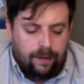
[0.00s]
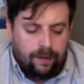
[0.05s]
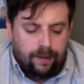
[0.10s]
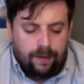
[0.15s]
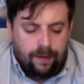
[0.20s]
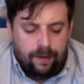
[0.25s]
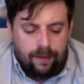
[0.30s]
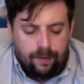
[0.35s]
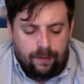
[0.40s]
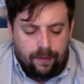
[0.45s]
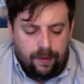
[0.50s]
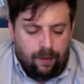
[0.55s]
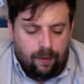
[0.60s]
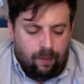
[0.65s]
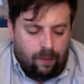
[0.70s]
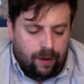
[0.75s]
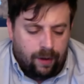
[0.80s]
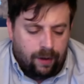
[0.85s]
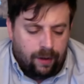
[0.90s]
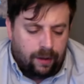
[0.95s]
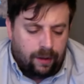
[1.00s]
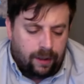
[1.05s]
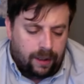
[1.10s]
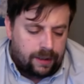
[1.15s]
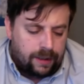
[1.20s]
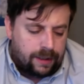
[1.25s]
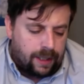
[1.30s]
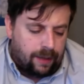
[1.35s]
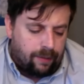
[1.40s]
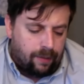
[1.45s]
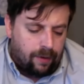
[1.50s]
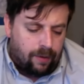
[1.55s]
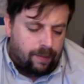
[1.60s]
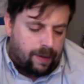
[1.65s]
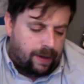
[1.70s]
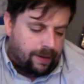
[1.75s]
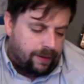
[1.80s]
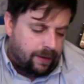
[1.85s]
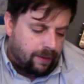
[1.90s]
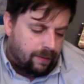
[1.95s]
you know, one of the things that I wrote
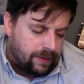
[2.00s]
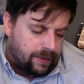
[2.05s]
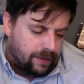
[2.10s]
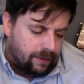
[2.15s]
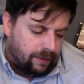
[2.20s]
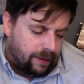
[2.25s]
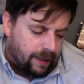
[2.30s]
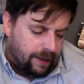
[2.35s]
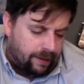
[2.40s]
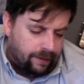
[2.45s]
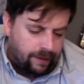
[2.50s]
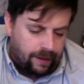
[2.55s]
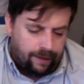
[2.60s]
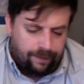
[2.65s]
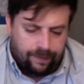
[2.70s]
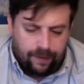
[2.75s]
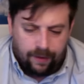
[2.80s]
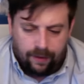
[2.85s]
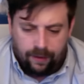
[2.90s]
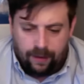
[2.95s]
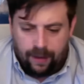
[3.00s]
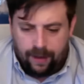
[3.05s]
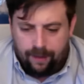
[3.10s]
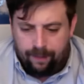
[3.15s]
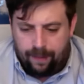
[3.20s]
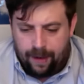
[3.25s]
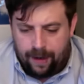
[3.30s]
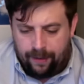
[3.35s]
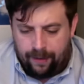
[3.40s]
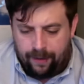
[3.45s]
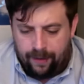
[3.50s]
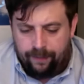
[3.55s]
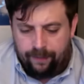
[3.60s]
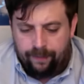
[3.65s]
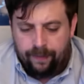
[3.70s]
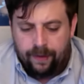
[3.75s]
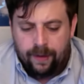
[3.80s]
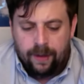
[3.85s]
about in the original letter that I've thought a lot about of